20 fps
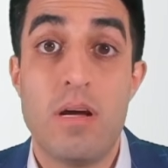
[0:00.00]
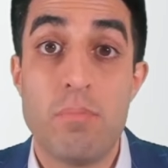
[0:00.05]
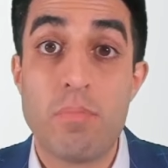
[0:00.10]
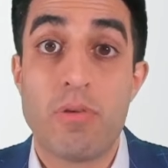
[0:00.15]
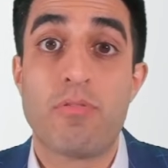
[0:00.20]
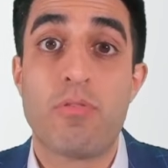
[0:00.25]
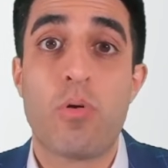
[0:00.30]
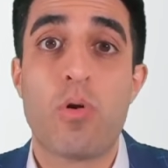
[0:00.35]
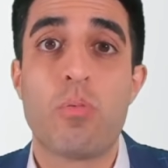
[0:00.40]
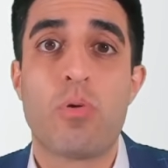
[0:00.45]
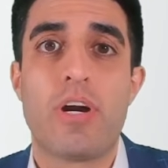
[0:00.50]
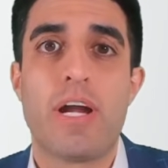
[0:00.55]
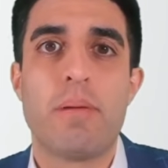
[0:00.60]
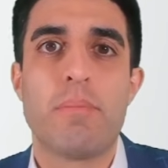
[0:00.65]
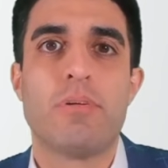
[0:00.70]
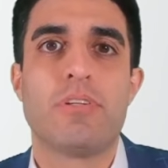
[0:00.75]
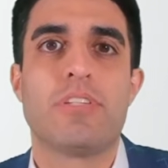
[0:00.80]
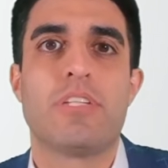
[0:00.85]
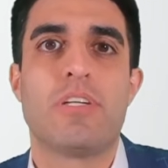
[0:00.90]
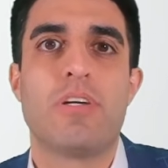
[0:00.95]
Before we're
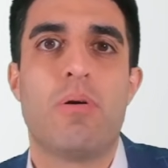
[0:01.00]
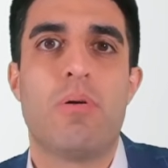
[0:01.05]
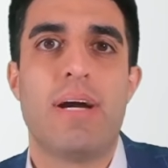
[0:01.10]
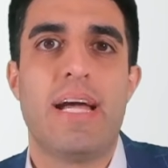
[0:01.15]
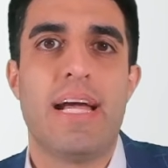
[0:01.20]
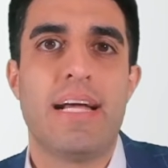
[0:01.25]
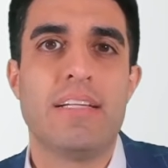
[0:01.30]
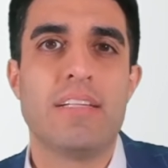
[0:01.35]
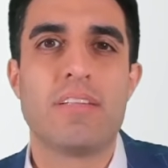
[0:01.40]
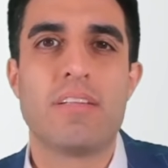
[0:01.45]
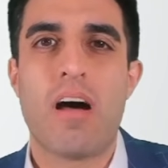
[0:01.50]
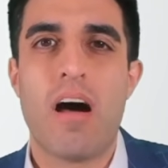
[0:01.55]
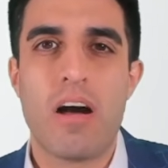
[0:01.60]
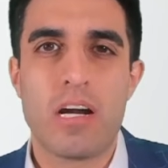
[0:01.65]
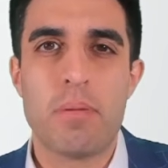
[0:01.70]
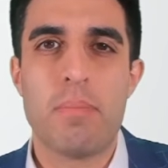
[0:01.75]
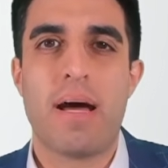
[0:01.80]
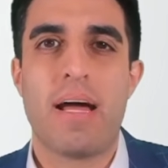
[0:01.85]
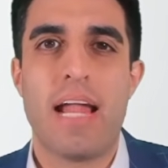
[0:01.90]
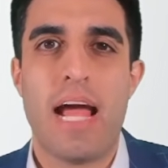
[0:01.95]
able to go ahead and
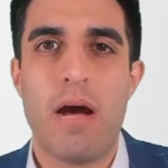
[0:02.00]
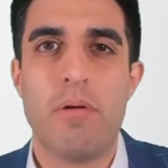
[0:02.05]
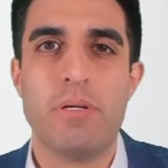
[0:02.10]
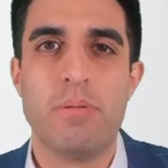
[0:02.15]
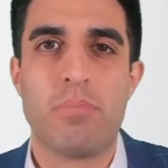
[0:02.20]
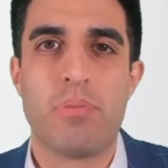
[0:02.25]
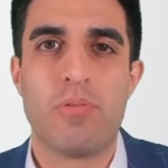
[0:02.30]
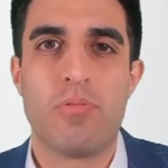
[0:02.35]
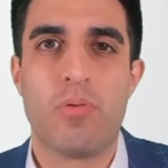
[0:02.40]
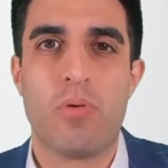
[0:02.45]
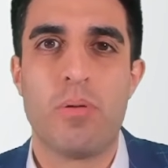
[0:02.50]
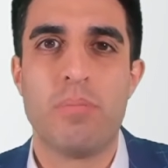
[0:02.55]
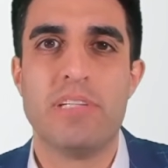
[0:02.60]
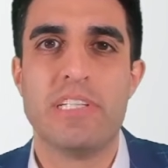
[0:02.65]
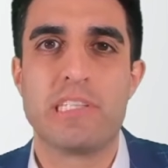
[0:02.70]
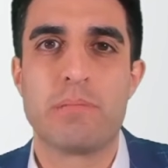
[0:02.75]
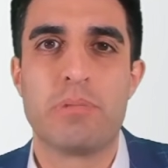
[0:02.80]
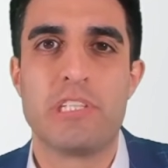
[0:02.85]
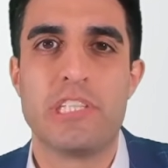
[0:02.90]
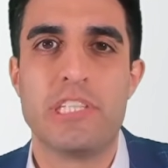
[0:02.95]
talk about how we perform
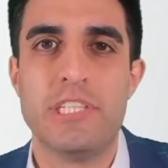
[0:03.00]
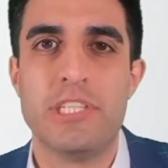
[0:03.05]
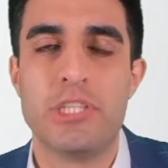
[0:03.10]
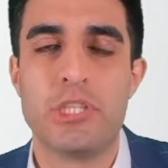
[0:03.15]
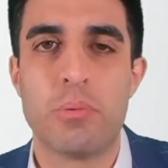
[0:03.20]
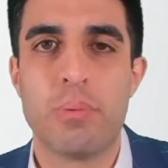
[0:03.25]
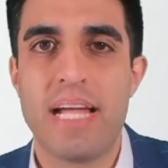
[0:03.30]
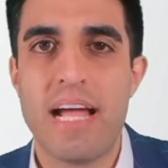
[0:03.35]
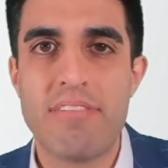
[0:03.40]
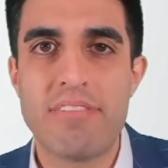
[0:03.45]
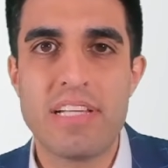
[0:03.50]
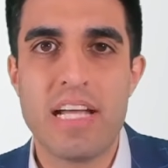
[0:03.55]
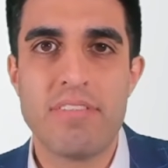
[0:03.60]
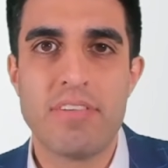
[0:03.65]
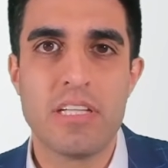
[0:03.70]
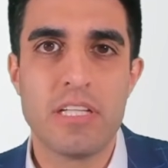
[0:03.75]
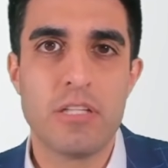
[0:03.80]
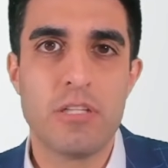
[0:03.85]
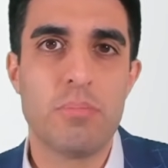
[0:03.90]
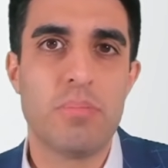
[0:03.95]
this procedure, we have to have a
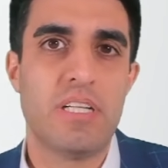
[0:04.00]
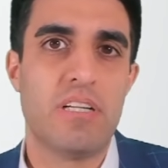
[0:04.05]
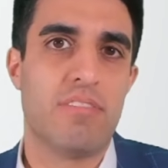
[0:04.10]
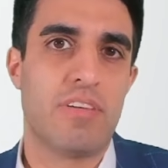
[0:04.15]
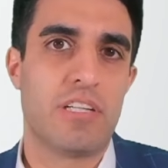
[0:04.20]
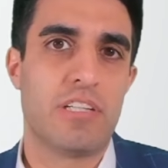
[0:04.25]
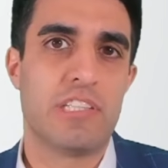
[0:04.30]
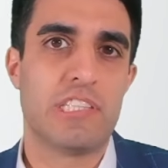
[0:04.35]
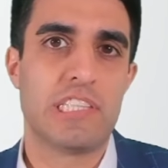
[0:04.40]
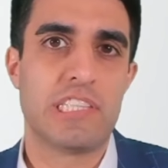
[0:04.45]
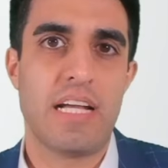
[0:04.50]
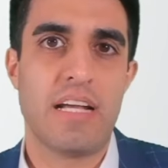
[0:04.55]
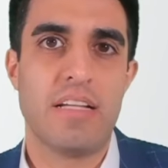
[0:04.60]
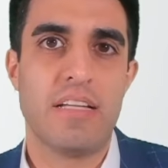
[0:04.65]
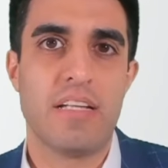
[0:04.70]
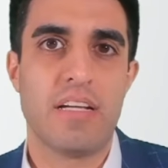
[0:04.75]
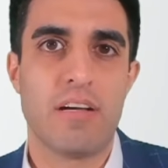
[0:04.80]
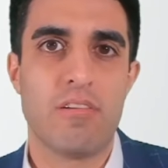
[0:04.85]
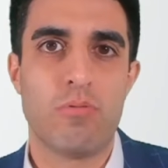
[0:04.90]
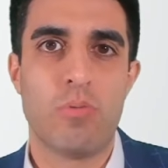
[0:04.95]
little bit of
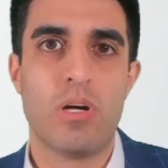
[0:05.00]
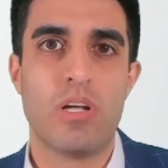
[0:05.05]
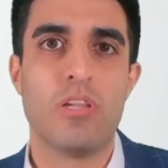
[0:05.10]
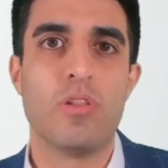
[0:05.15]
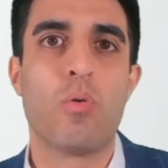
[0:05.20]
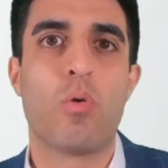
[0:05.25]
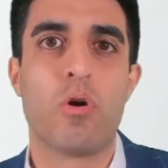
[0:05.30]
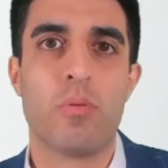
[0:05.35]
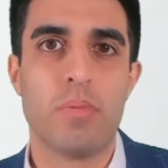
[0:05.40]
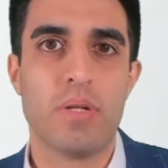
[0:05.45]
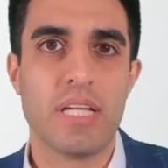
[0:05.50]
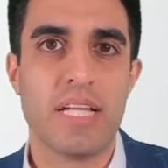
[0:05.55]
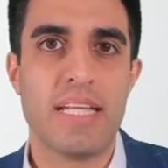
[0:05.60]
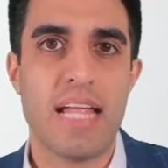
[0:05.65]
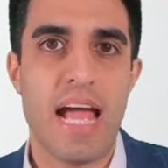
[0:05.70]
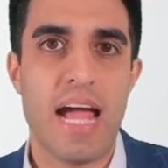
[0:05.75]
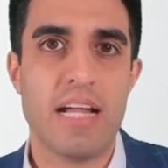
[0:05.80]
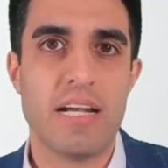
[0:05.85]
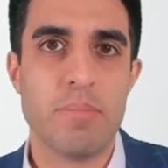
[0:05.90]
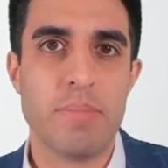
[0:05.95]
understanding of what normal
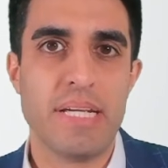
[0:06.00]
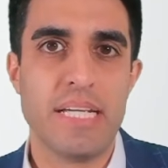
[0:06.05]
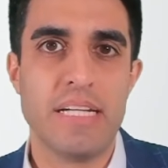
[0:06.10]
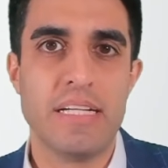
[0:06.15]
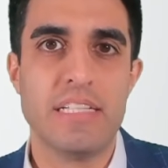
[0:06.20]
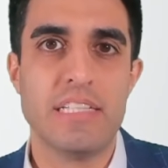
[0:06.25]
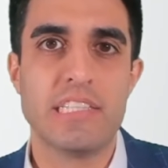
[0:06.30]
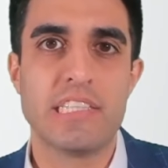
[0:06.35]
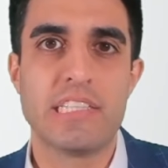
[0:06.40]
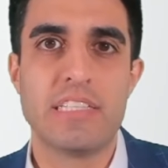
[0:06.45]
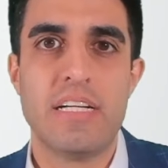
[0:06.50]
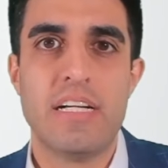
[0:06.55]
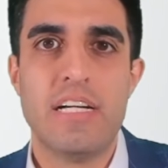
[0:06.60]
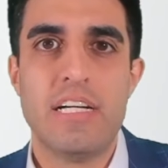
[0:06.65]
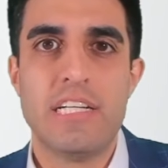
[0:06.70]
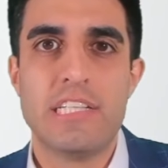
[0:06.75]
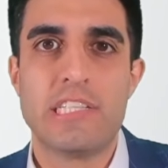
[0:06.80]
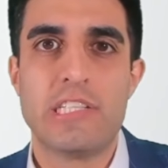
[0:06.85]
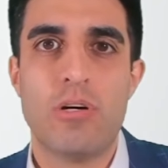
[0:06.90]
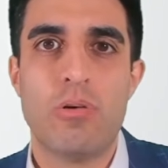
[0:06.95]
anatomy is.
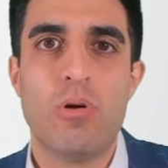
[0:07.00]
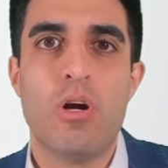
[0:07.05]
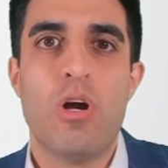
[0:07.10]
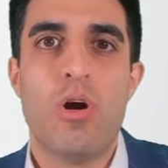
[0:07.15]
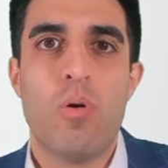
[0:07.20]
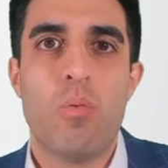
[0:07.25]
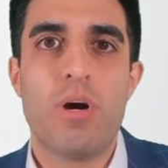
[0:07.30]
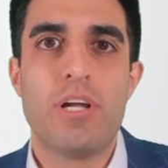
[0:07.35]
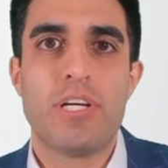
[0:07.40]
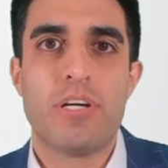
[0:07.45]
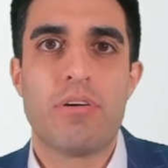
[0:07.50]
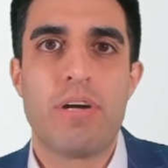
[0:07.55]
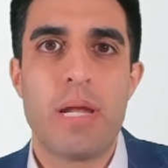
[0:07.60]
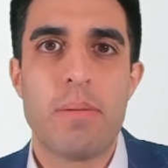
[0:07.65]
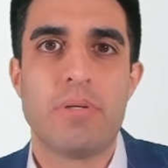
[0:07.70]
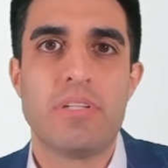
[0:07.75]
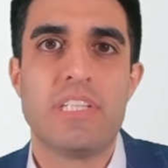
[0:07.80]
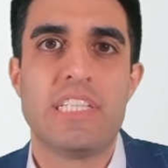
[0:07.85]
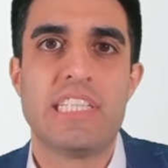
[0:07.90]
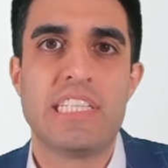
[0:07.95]
So what you're
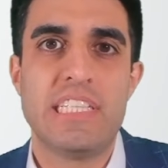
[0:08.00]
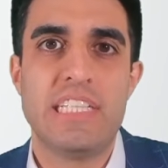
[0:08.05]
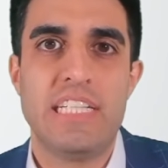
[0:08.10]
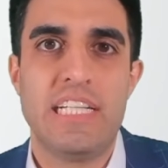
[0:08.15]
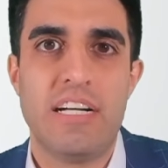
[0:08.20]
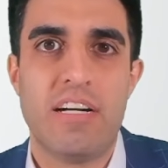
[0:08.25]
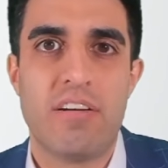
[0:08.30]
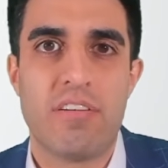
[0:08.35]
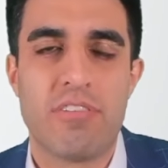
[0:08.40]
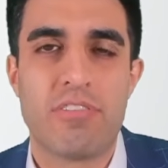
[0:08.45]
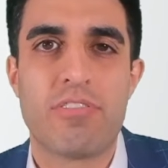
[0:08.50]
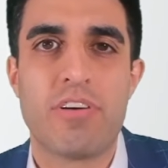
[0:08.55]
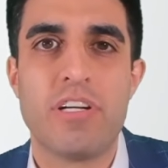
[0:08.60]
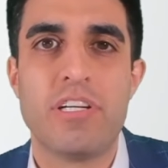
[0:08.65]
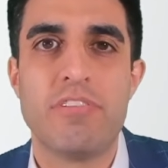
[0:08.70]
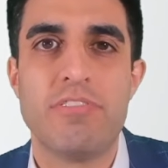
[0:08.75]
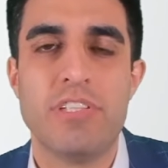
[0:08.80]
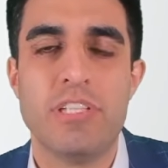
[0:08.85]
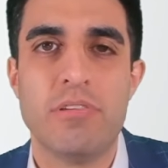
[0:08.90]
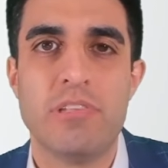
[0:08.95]
able to see here in front
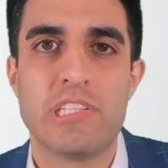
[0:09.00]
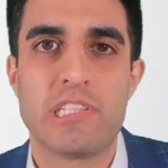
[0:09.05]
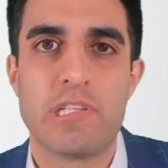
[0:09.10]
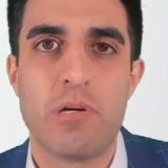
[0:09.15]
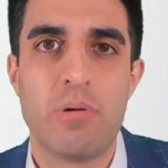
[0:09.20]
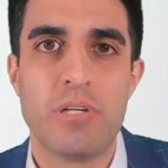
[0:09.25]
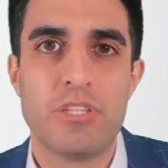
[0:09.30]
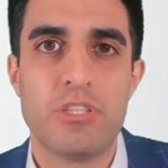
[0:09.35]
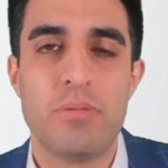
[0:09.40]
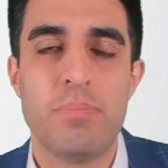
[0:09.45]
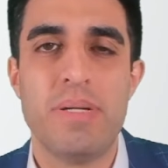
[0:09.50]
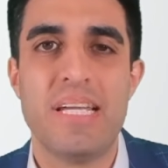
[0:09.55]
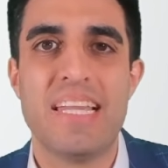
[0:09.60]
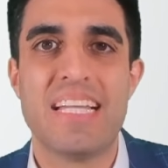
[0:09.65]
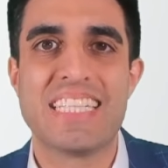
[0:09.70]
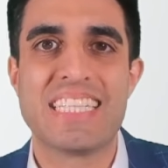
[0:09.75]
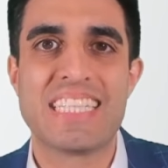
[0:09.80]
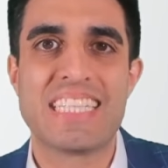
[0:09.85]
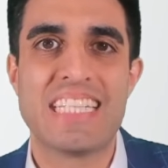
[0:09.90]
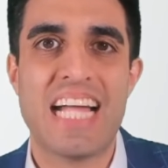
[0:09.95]
of you is going to be the
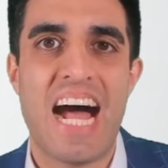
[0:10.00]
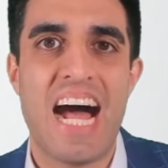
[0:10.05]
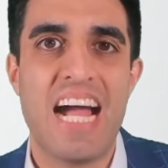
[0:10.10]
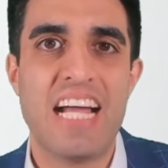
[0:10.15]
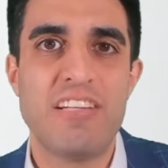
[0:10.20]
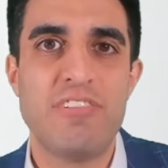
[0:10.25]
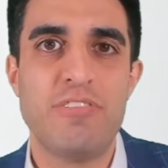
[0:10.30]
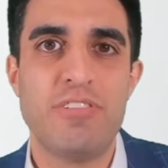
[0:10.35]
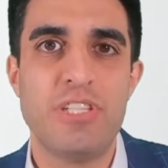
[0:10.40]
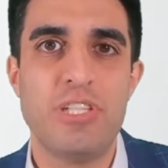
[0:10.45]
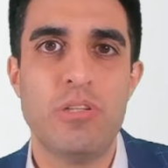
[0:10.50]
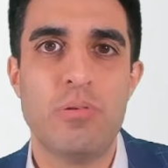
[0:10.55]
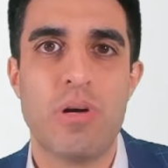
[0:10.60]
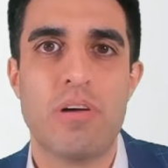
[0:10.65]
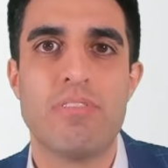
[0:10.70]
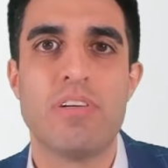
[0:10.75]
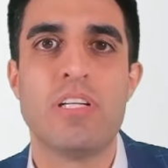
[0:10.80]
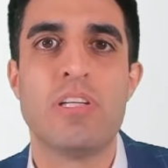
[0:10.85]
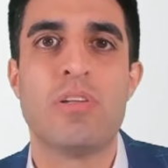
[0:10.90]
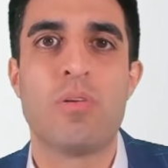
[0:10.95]
side view
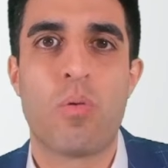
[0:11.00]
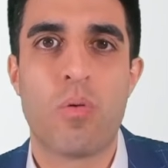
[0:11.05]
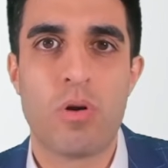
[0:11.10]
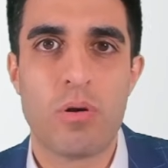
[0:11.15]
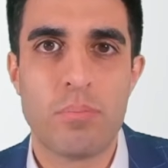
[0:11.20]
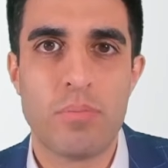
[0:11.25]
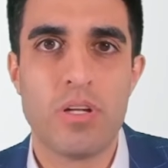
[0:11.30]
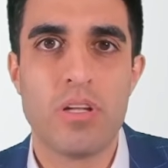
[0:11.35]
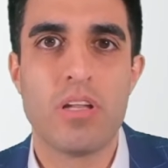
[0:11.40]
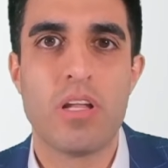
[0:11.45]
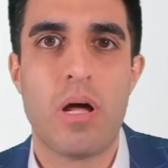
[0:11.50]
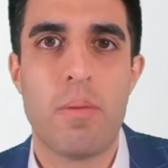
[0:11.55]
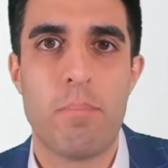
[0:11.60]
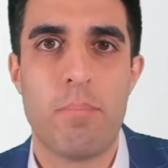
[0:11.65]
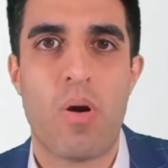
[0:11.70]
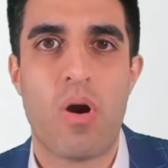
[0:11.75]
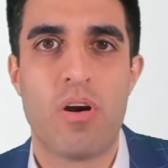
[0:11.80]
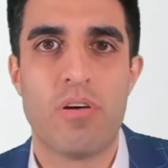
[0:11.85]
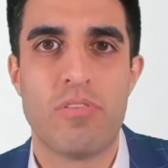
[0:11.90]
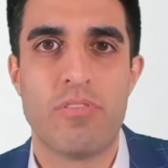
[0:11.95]
of a normal
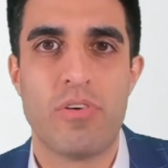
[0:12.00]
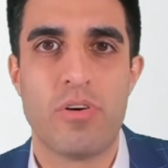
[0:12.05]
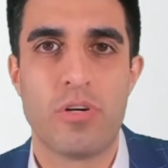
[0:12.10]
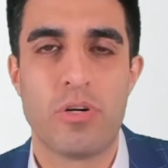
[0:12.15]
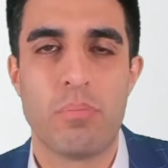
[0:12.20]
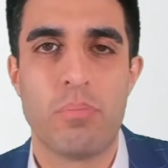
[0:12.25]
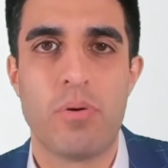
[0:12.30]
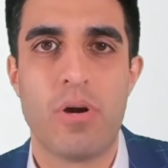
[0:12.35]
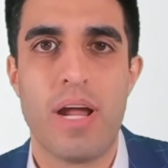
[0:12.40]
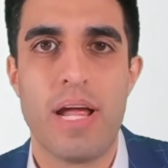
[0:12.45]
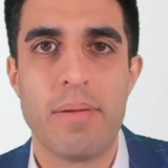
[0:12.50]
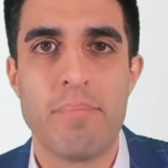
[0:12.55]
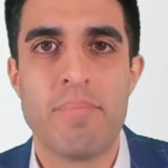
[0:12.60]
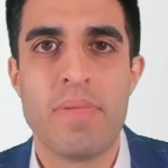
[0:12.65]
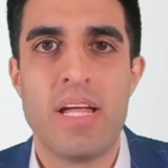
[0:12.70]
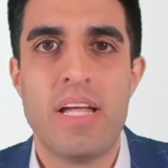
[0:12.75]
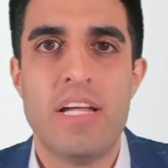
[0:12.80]
lumbar vertebrae.